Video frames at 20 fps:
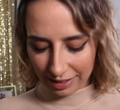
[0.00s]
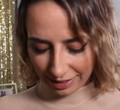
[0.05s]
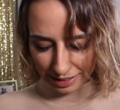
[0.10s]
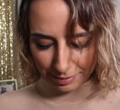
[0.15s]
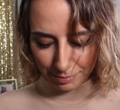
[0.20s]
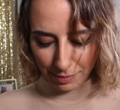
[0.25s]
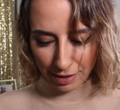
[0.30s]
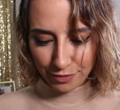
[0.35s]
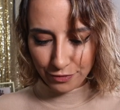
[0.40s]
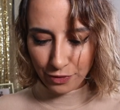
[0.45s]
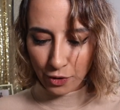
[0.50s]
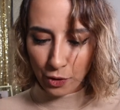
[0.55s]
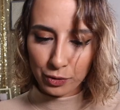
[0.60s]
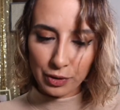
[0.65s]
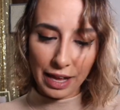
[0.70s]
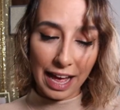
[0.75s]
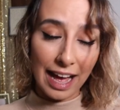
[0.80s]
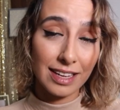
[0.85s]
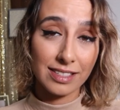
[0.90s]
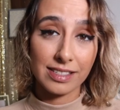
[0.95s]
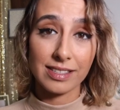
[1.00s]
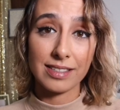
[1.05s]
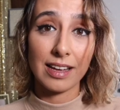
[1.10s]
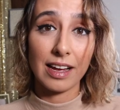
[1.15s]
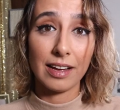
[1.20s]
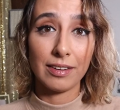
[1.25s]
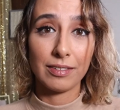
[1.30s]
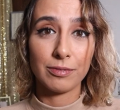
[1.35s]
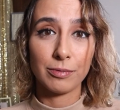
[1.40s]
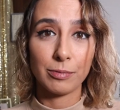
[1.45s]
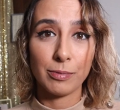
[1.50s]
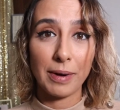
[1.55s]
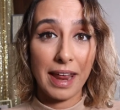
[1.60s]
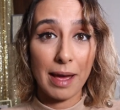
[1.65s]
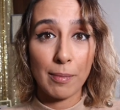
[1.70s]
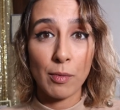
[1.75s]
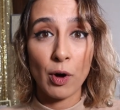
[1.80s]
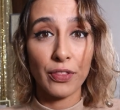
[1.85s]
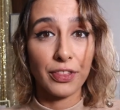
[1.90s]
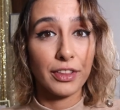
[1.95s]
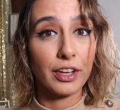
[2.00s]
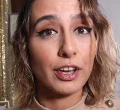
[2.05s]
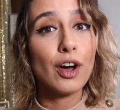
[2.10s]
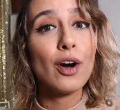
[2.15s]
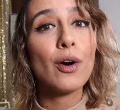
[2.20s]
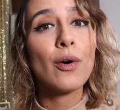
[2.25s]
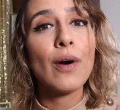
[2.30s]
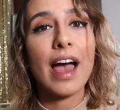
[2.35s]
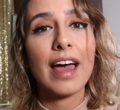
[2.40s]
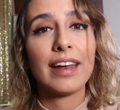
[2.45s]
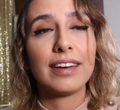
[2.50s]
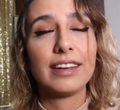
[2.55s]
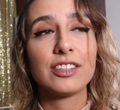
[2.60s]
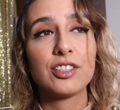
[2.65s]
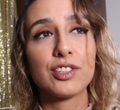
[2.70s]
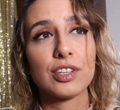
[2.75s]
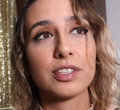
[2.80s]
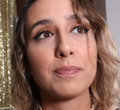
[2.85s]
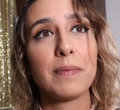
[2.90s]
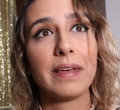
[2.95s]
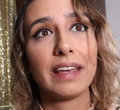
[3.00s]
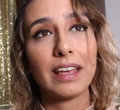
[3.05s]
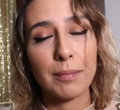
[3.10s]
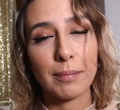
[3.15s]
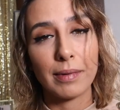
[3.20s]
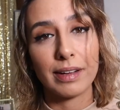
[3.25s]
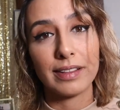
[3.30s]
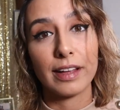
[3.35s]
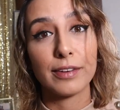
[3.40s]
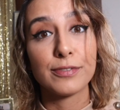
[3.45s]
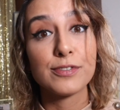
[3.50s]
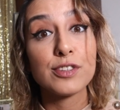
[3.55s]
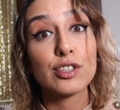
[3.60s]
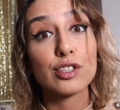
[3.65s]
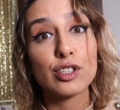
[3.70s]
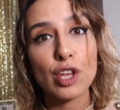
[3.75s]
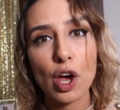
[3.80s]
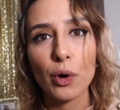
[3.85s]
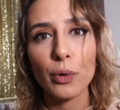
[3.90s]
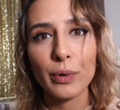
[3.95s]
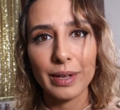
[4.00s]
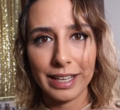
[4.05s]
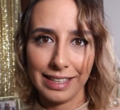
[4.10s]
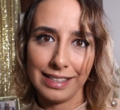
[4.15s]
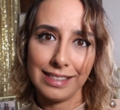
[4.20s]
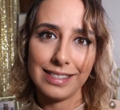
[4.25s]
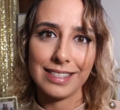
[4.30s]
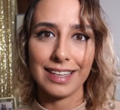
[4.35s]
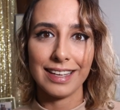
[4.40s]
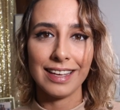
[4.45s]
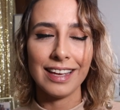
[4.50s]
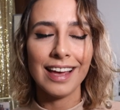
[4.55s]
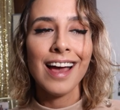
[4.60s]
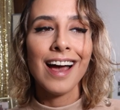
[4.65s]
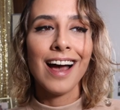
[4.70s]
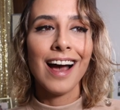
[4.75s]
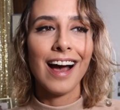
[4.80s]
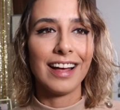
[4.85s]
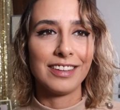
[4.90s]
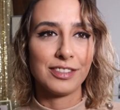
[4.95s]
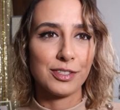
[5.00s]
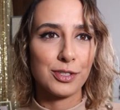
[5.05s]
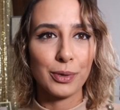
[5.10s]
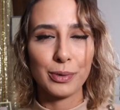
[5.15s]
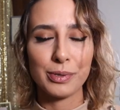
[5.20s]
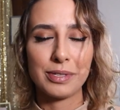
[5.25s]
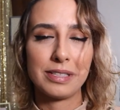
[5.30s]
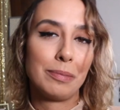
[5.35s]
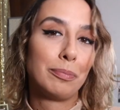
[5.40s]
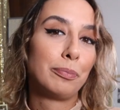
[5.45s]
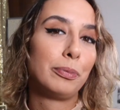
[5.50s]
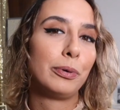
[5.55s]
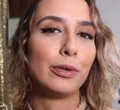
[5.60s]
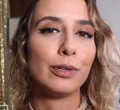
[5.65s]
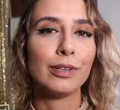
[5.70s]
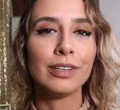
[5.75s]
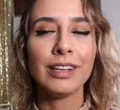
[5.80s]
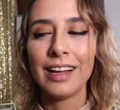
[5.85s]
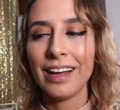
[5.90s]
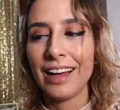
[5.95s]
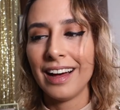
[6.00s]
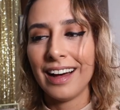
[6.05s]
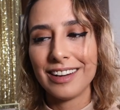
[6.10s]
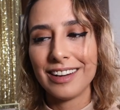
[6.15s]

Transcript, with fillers: in my phone as when I'm on the go and it's just making my life so easy and so simple.